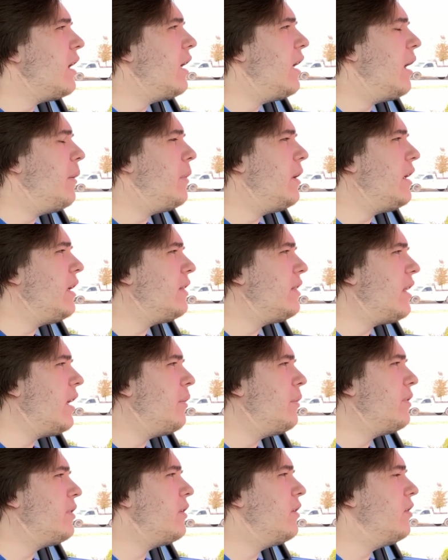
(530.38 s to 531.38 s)
I'm gonna get
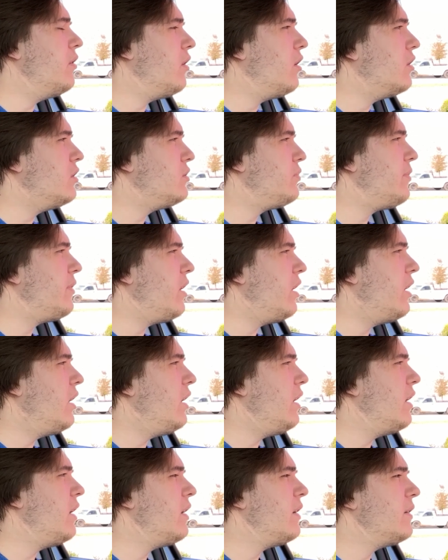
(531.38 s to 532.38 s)
that with a large
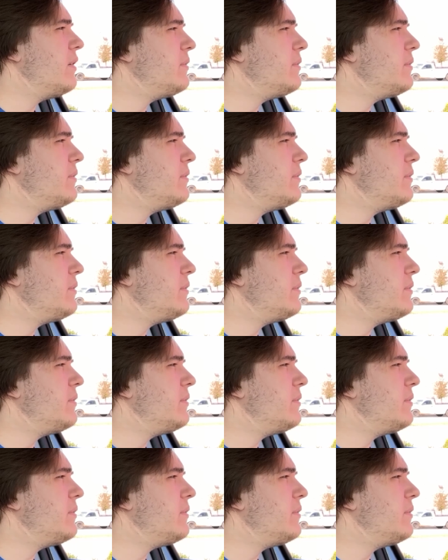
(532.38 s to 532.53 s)
fry.